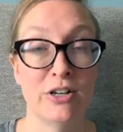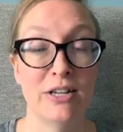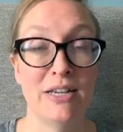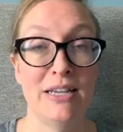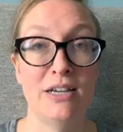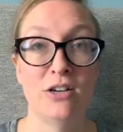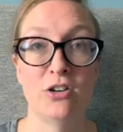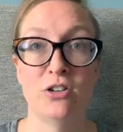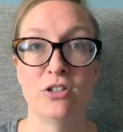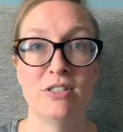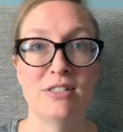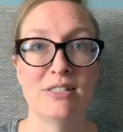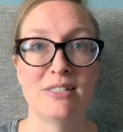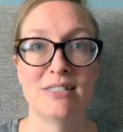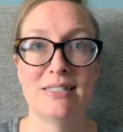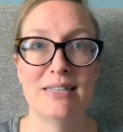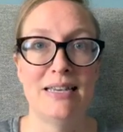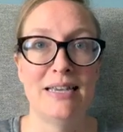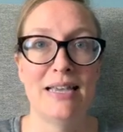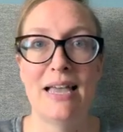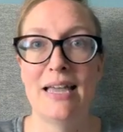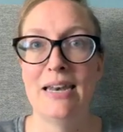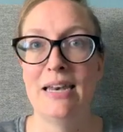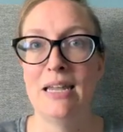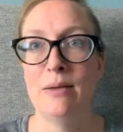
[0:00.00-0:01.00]
He couldn't
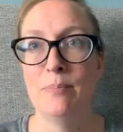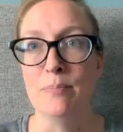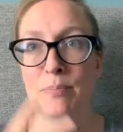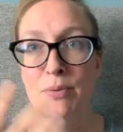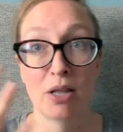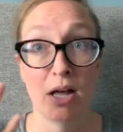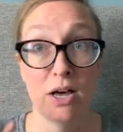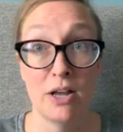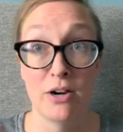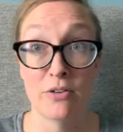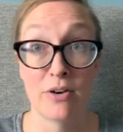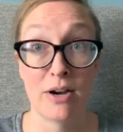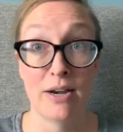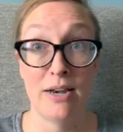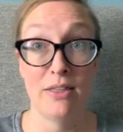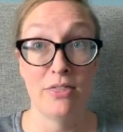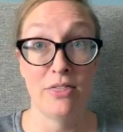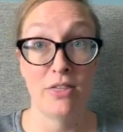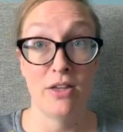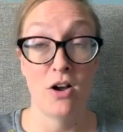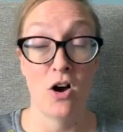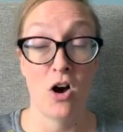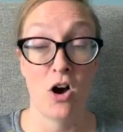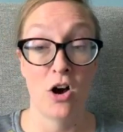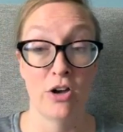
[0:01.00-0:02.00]
see any blood or
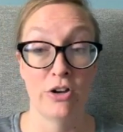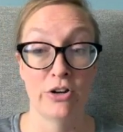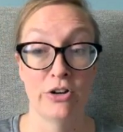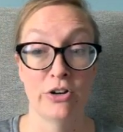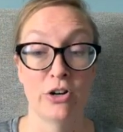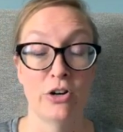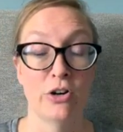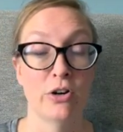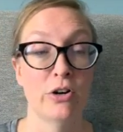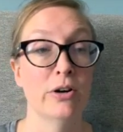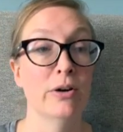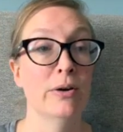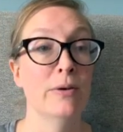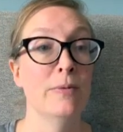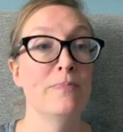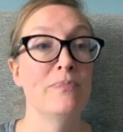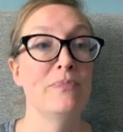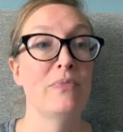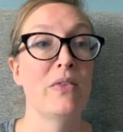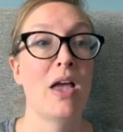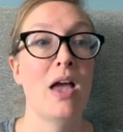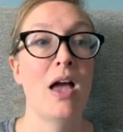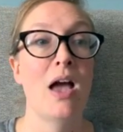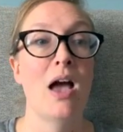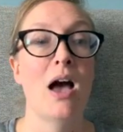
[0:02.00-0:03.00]
anything on her.
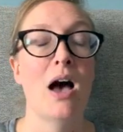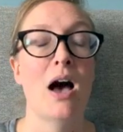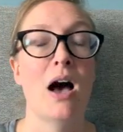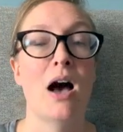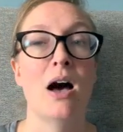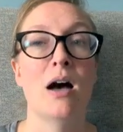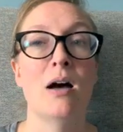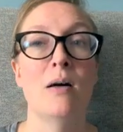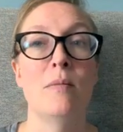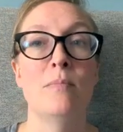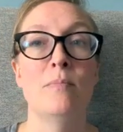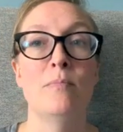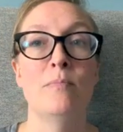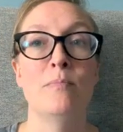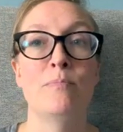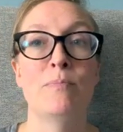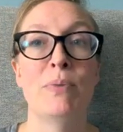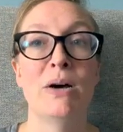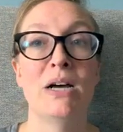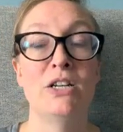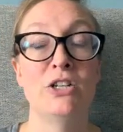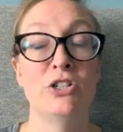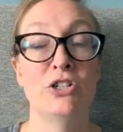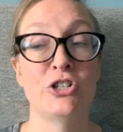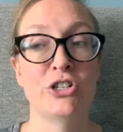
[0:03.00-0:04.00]

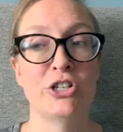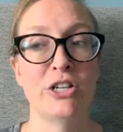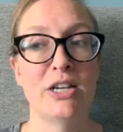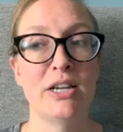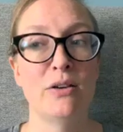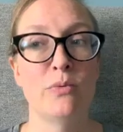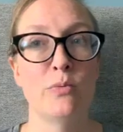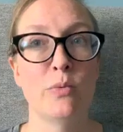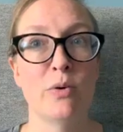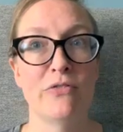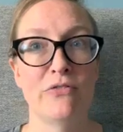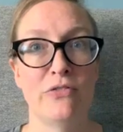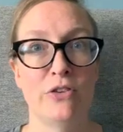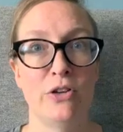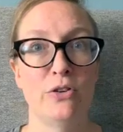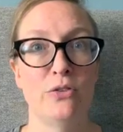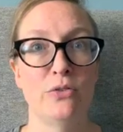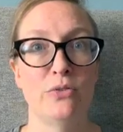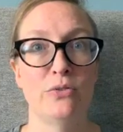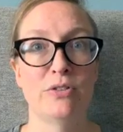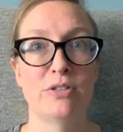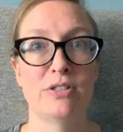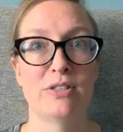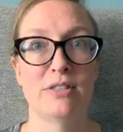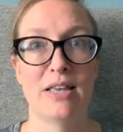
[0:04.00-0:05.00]
But she
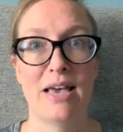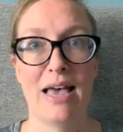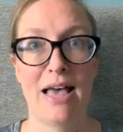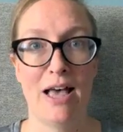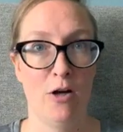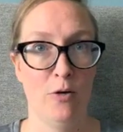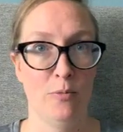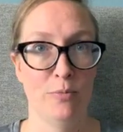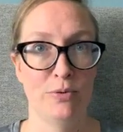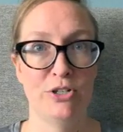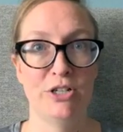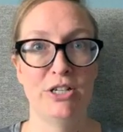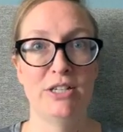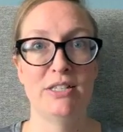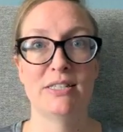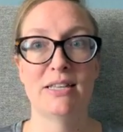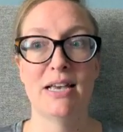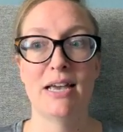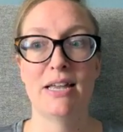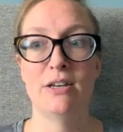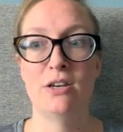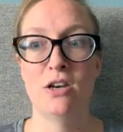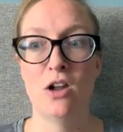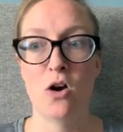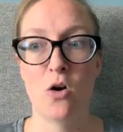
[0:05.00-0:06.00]
refused the help. She
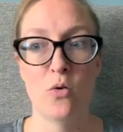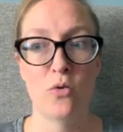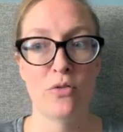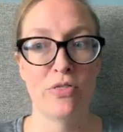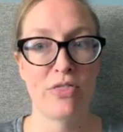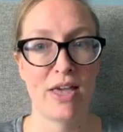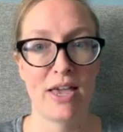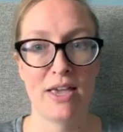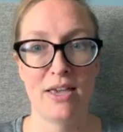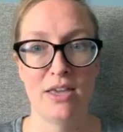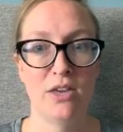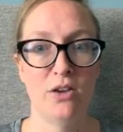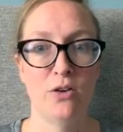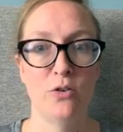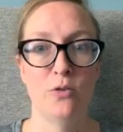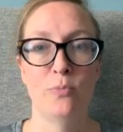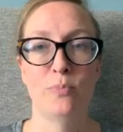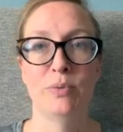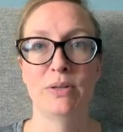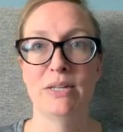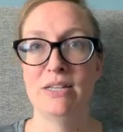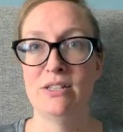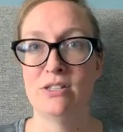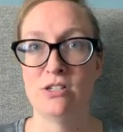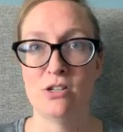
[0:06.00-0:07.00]
said, "No, thank you.
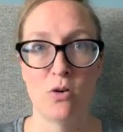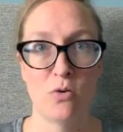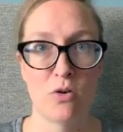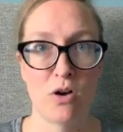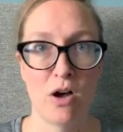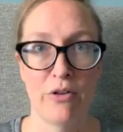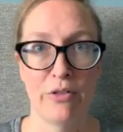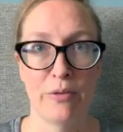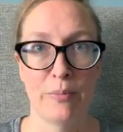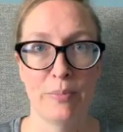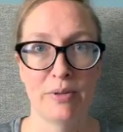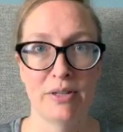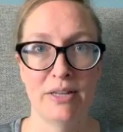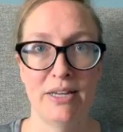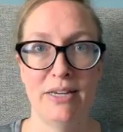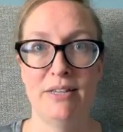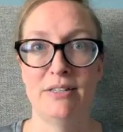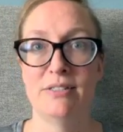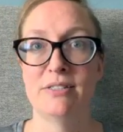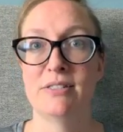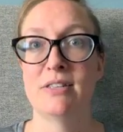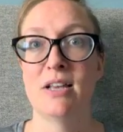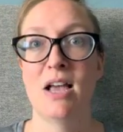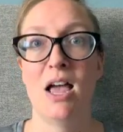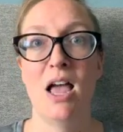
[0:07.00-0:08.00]
Please don't call the
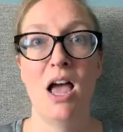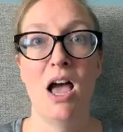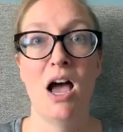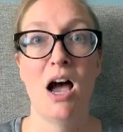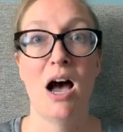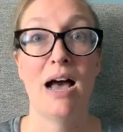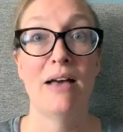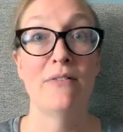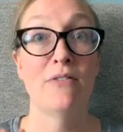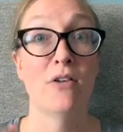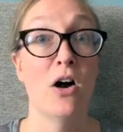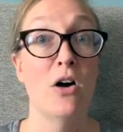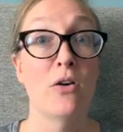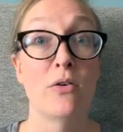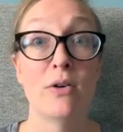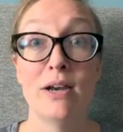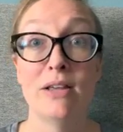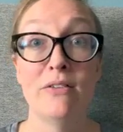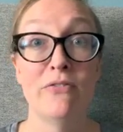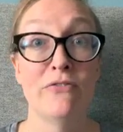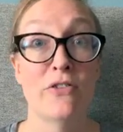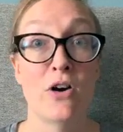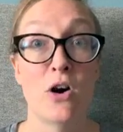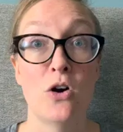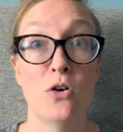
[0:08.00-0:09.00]
police. I've already
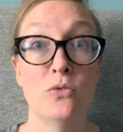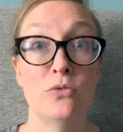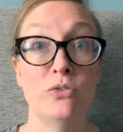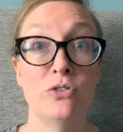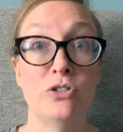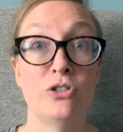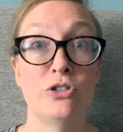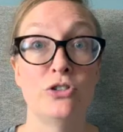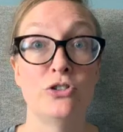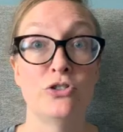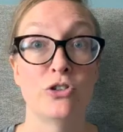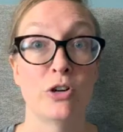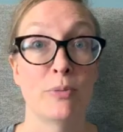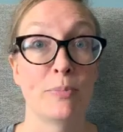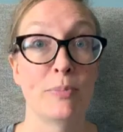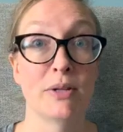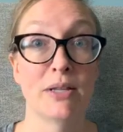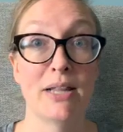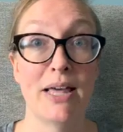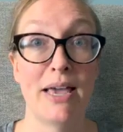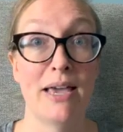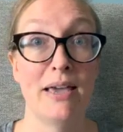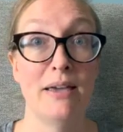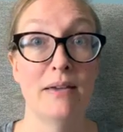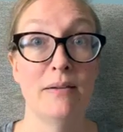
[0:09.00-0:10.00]
phoned
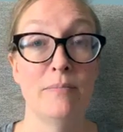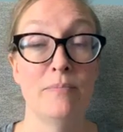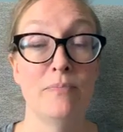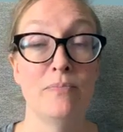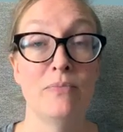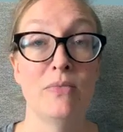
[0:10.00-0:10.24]
AAA."